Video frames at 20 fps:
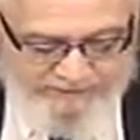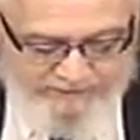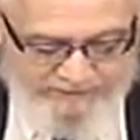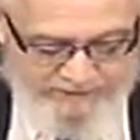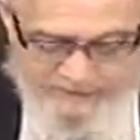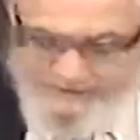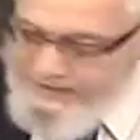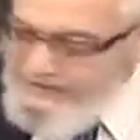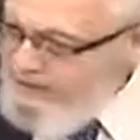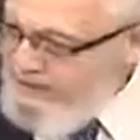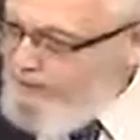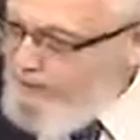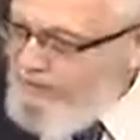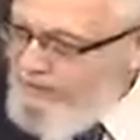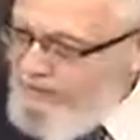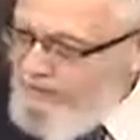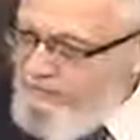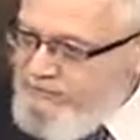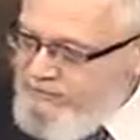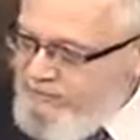He's not at all,
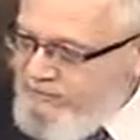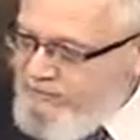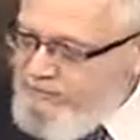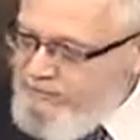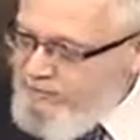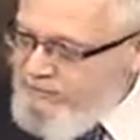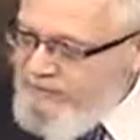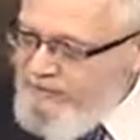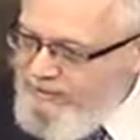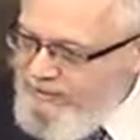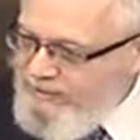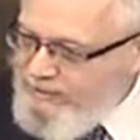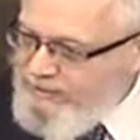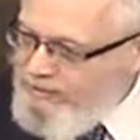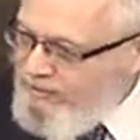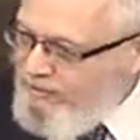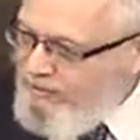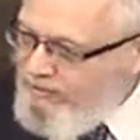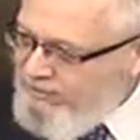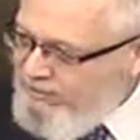he was, he was one, he was the
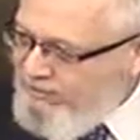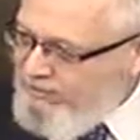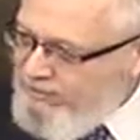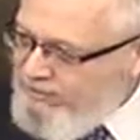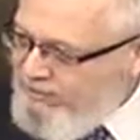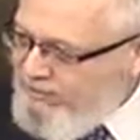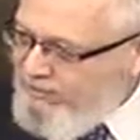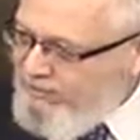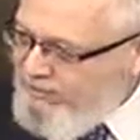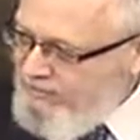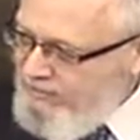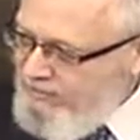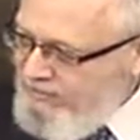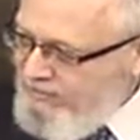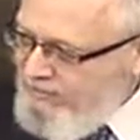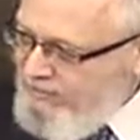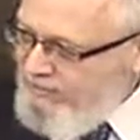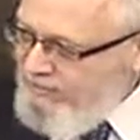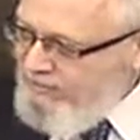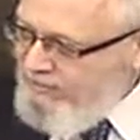Gadol Ador.
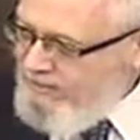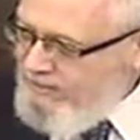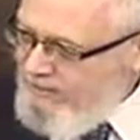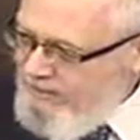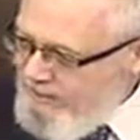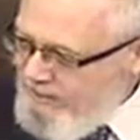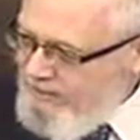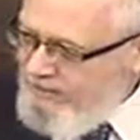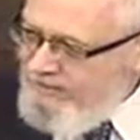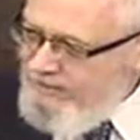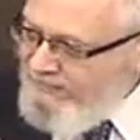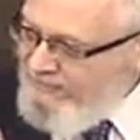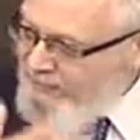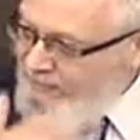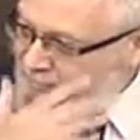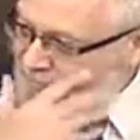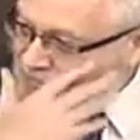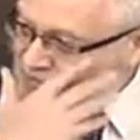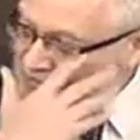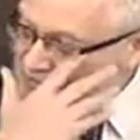The Gemara
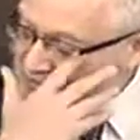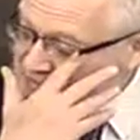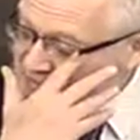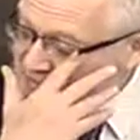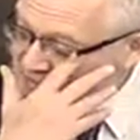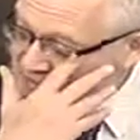in speaks of